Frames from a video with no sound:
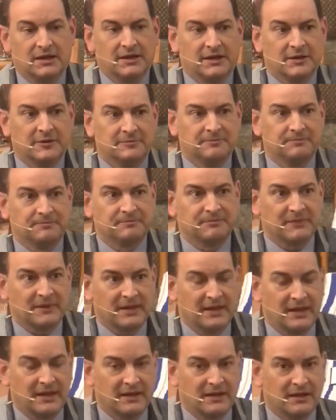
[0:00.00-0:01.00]
Um,
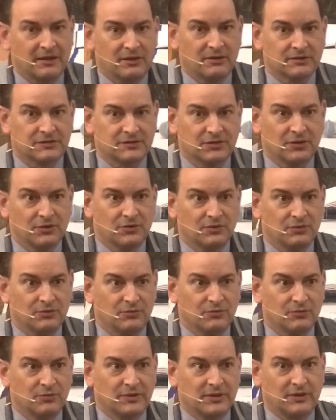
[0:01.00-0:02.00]
and I
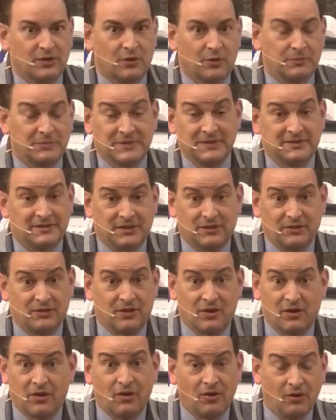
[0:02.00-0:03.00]
also w- hope that they'll,
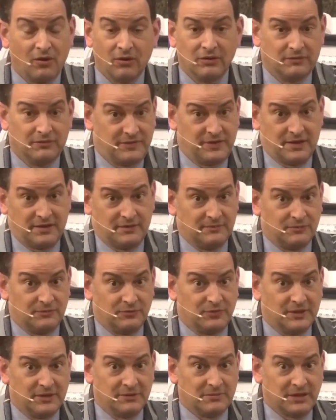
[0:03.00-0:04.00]
all of
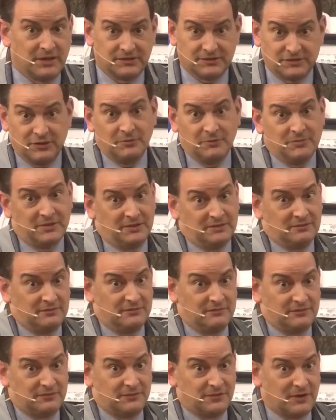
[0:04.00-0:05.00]
them, read my
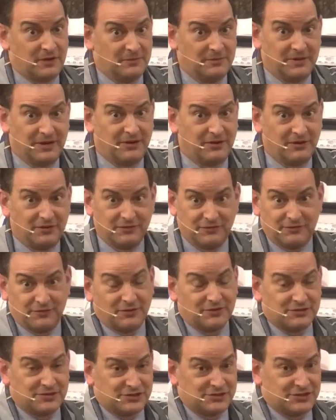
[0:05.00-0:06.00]
sermon from Erev
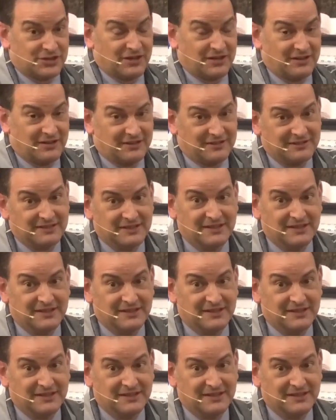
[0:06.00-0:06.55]
Rosh Hashanah.